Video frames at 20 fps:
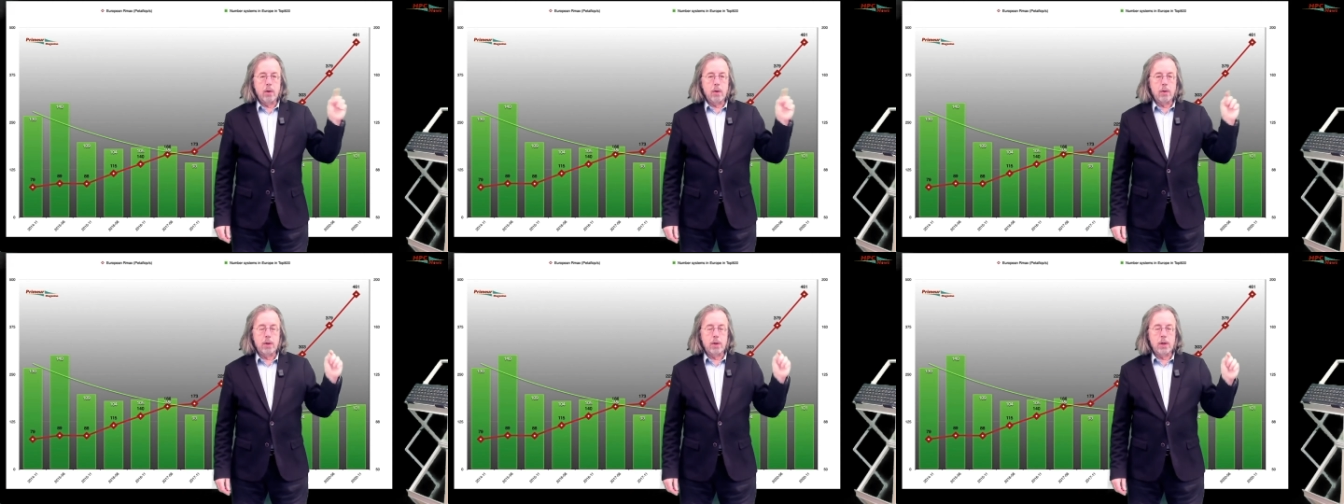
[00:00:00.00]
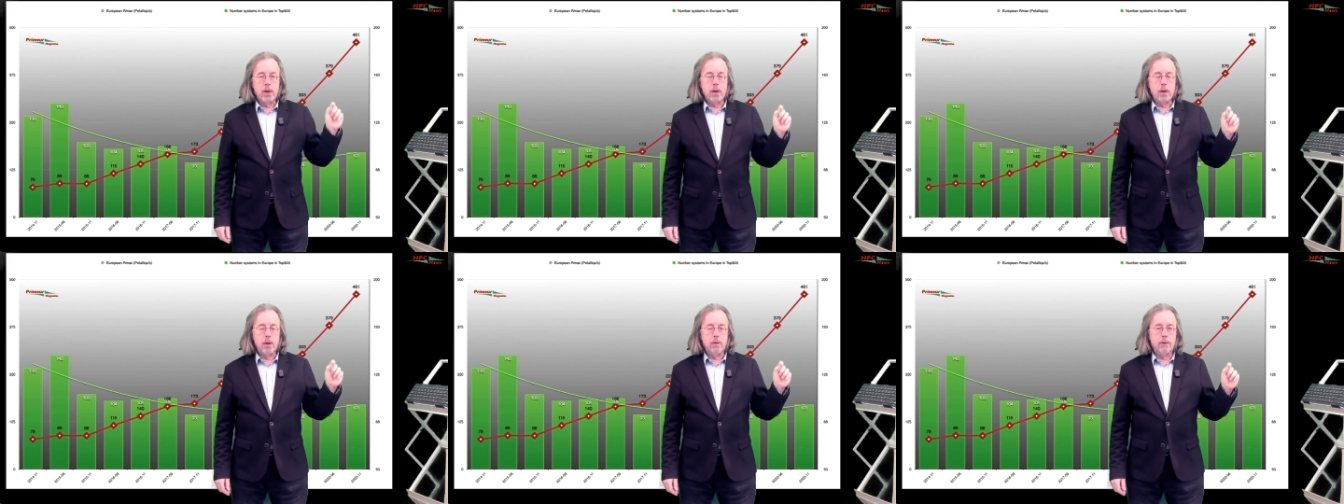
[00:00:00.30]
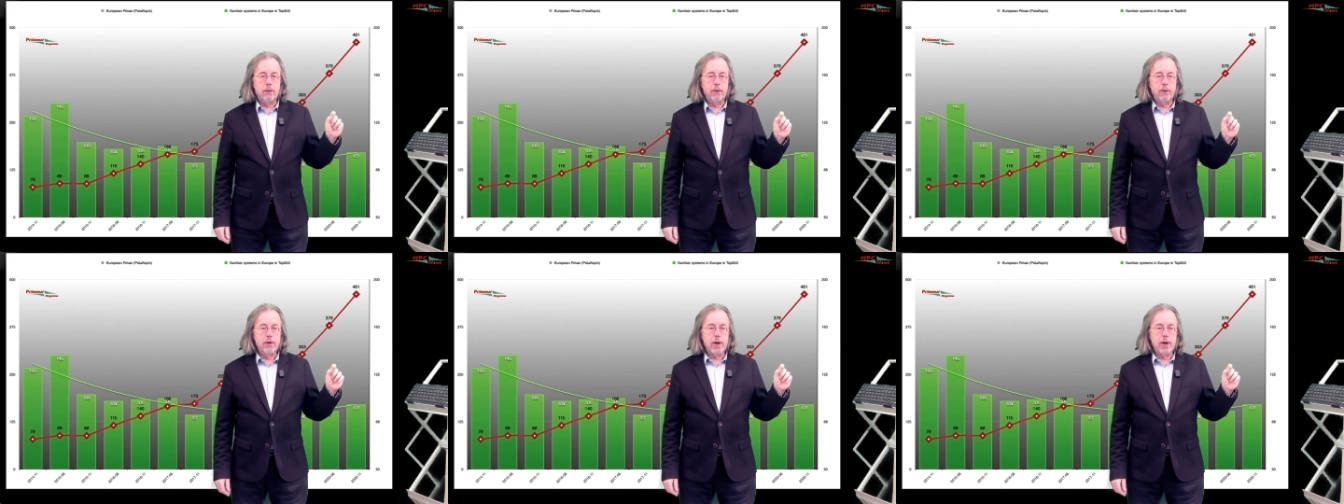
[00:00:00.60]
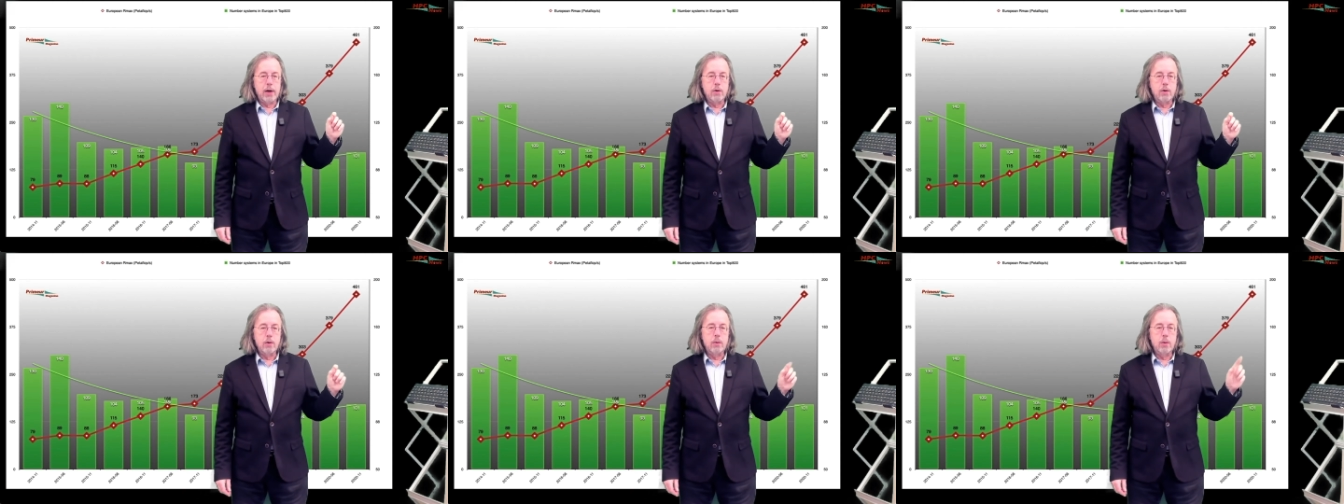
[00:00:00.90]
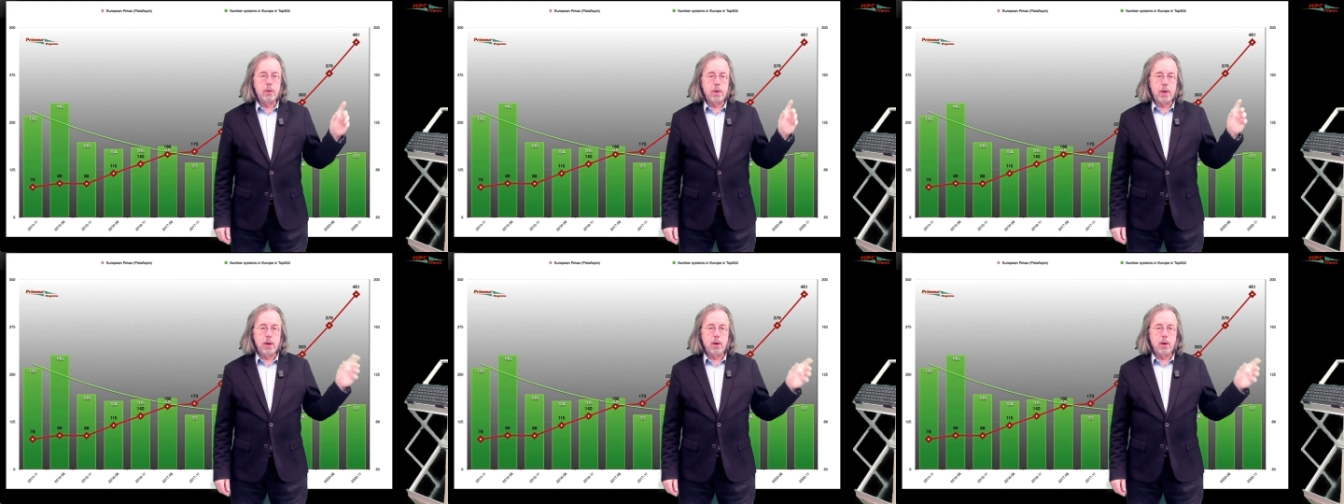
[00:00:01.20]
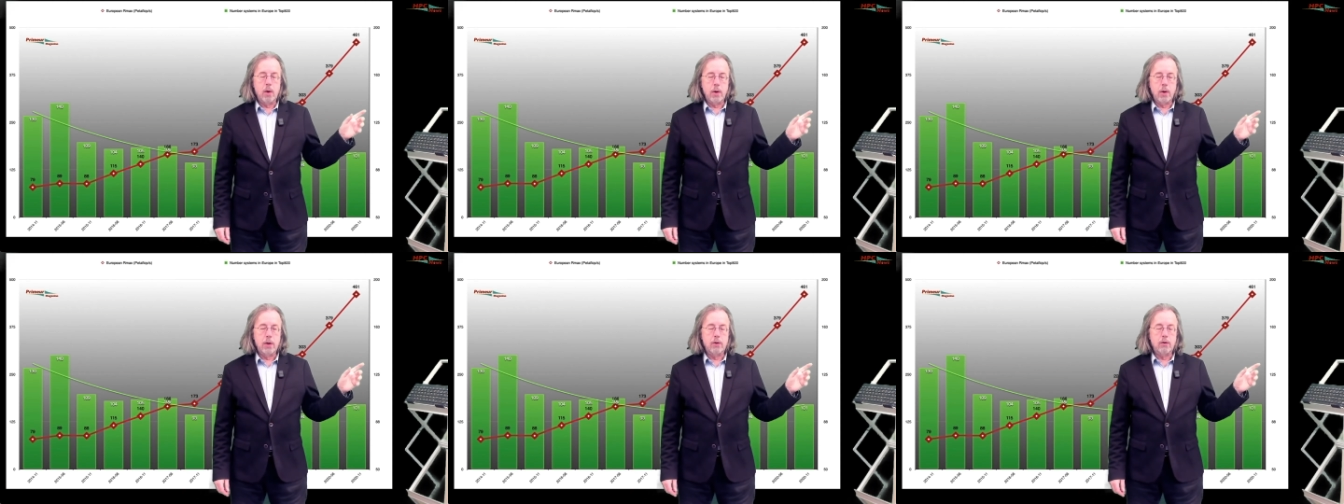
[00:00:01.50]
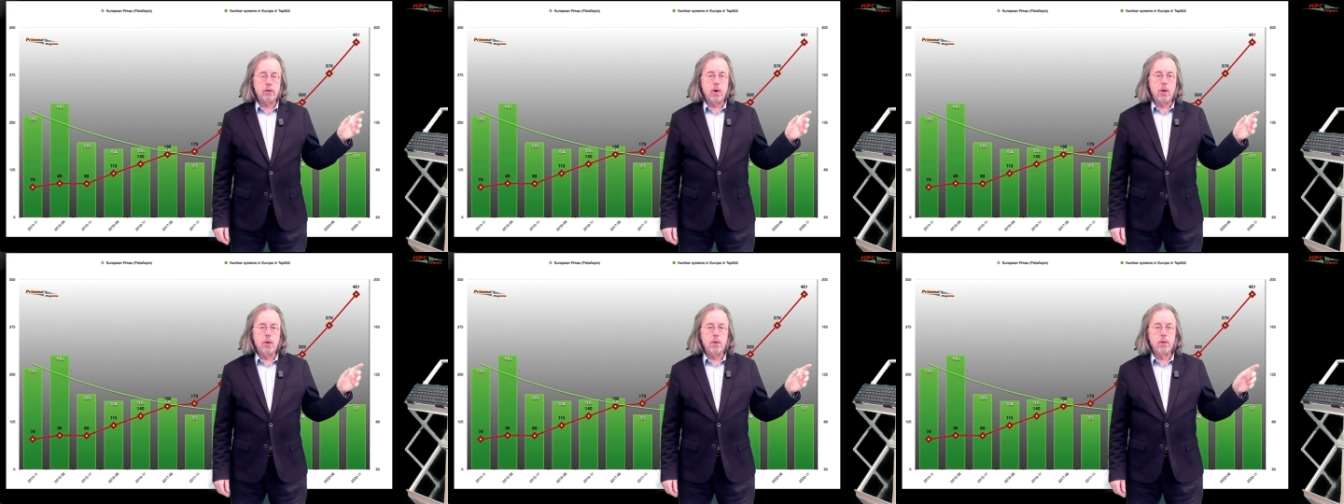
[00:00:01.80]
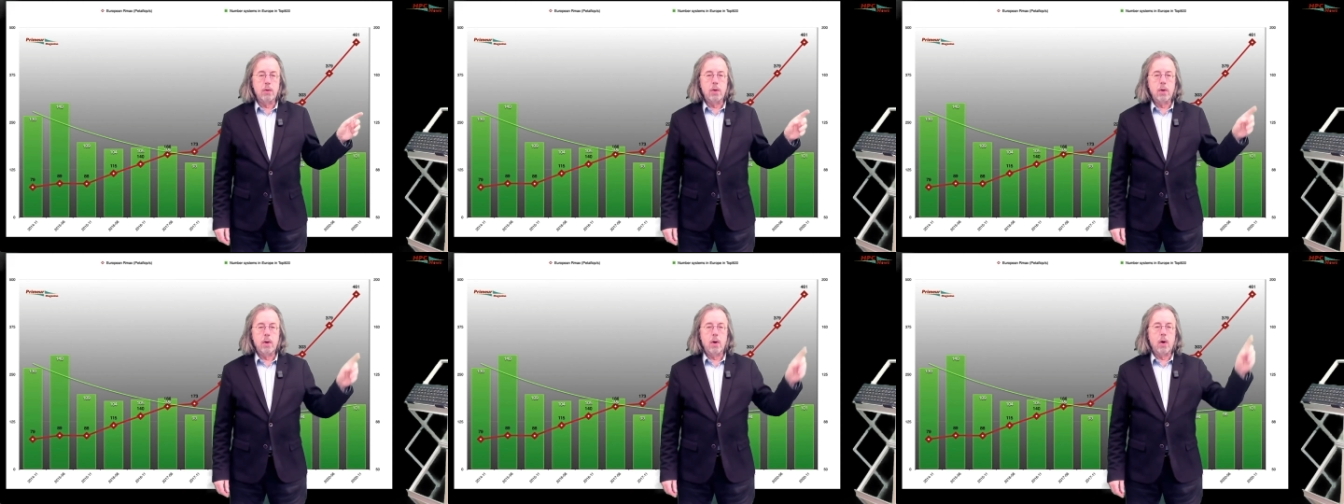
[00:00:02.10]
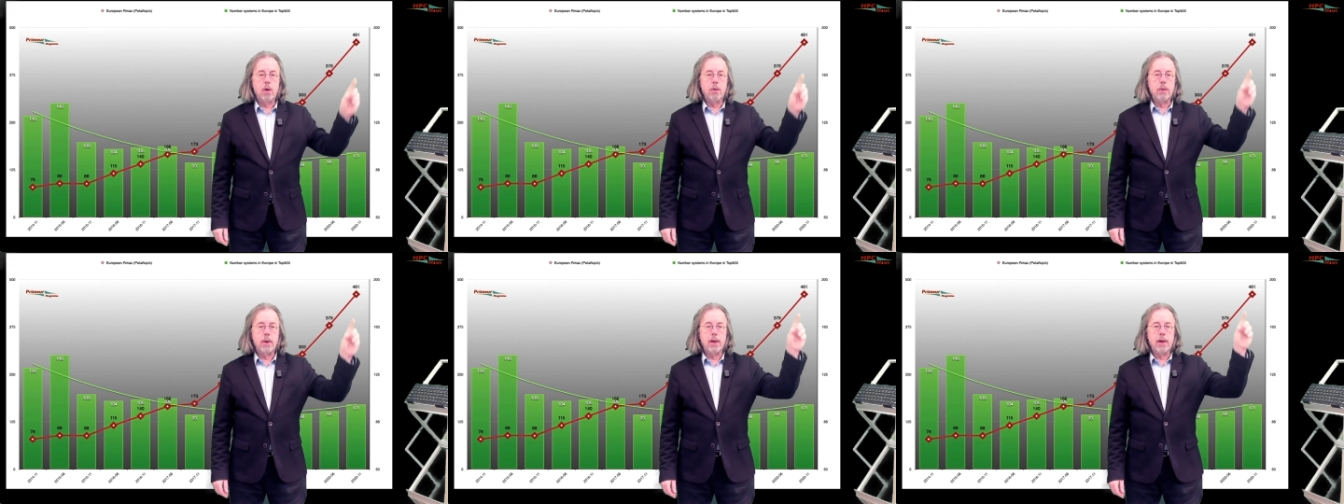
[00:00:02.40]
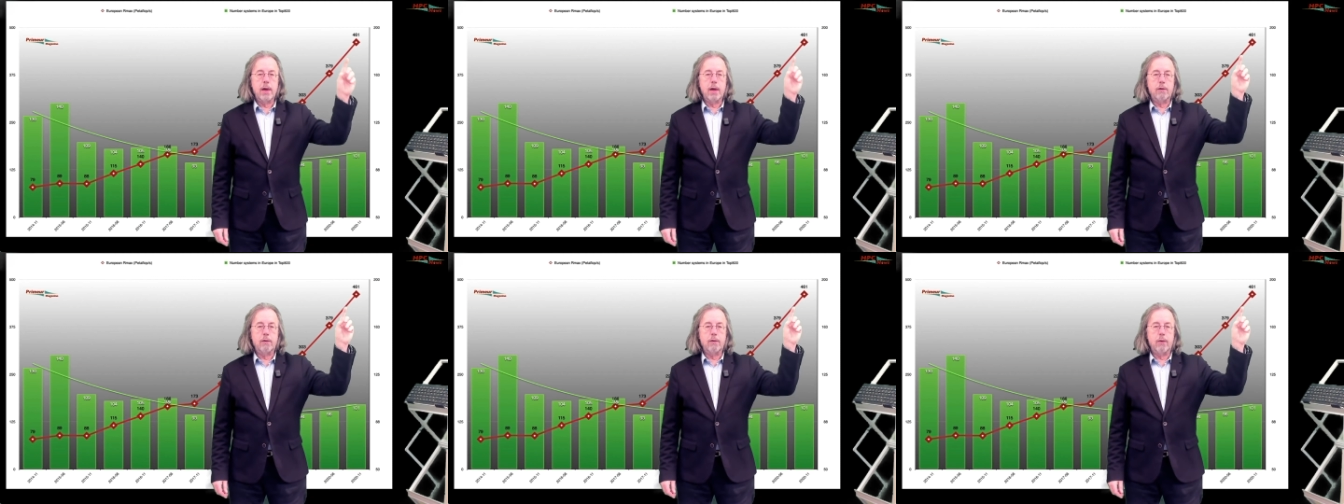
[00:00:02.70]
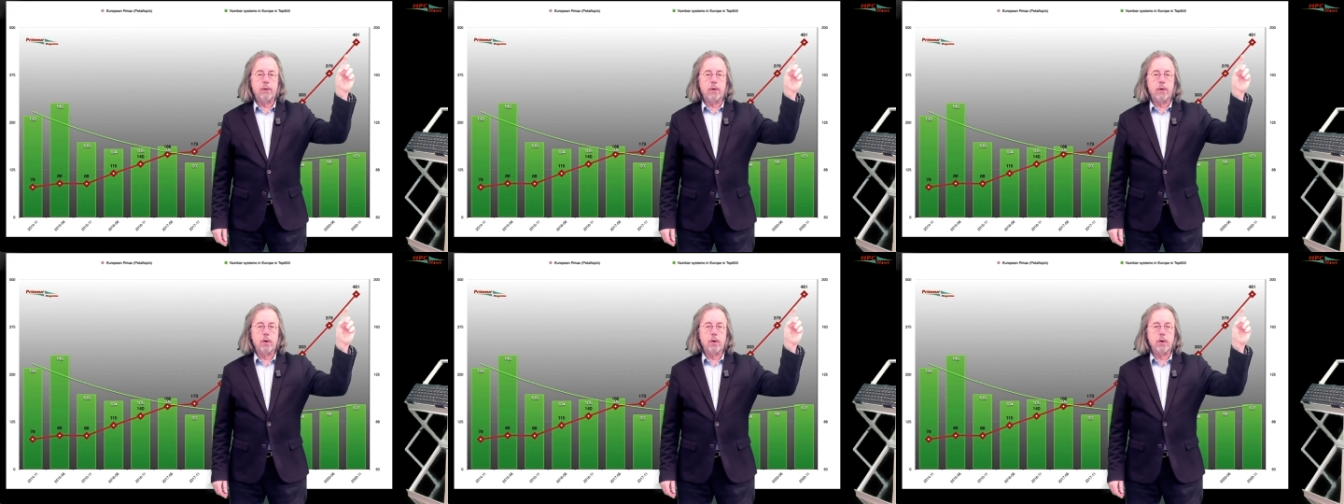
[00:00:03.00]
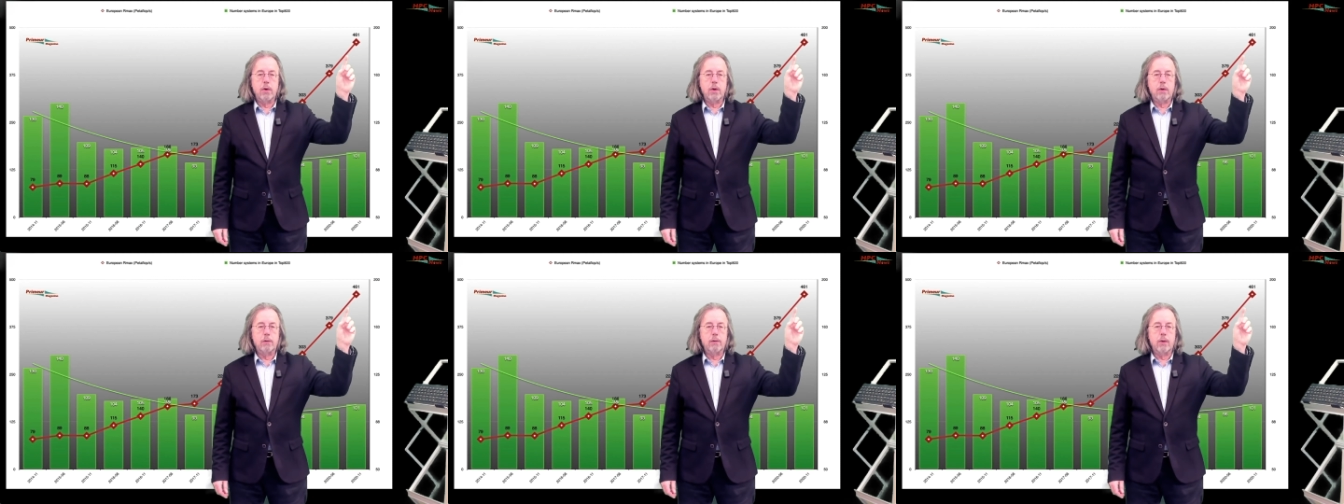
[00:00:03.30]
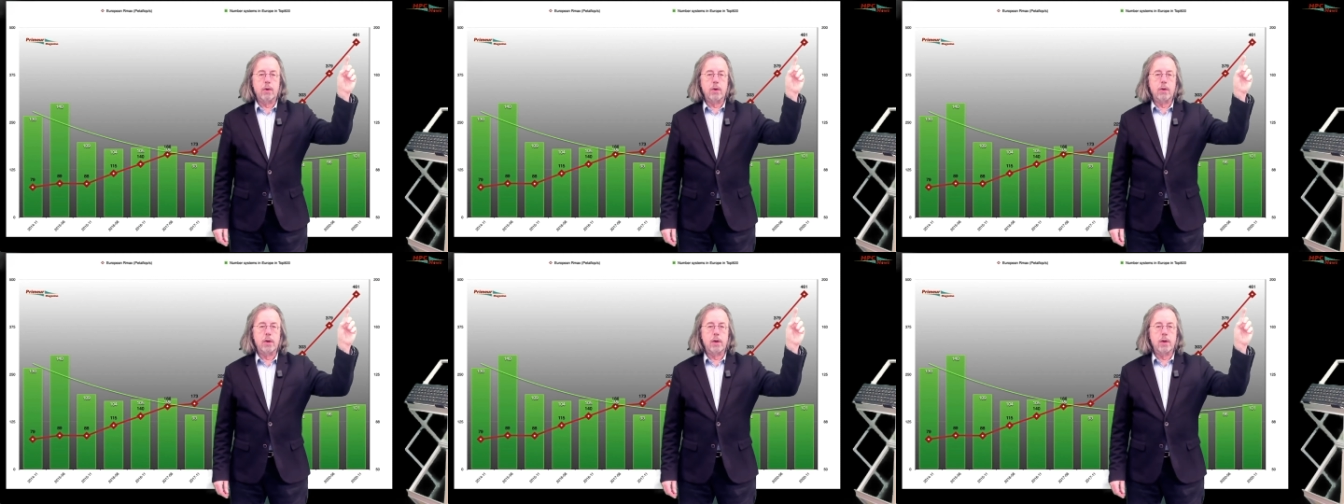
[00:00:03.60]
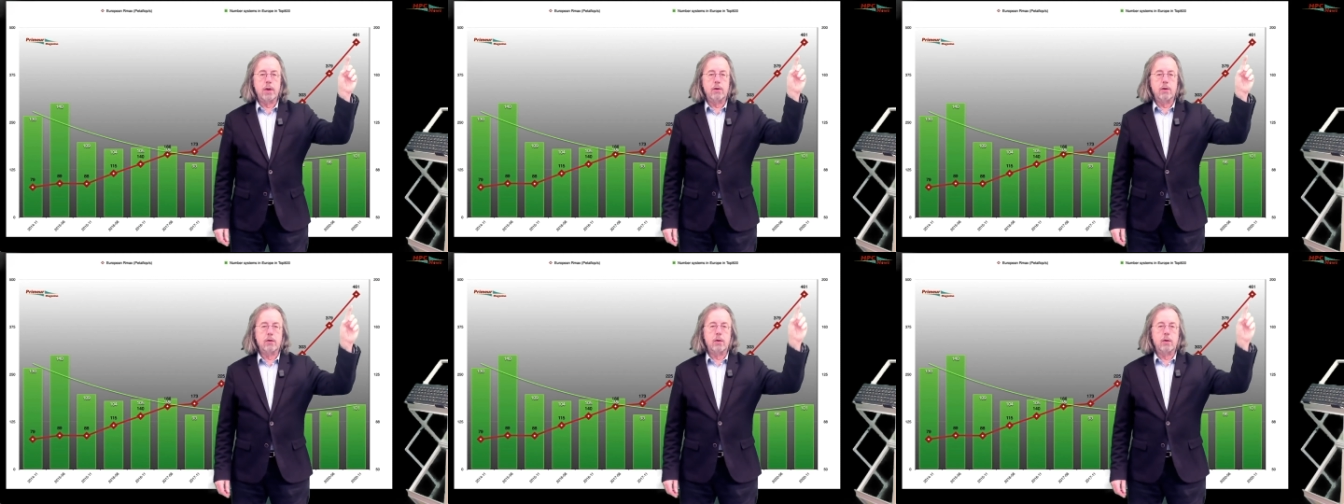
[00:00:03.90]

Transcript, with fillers: the Fujaku on its own already had four hundred forty,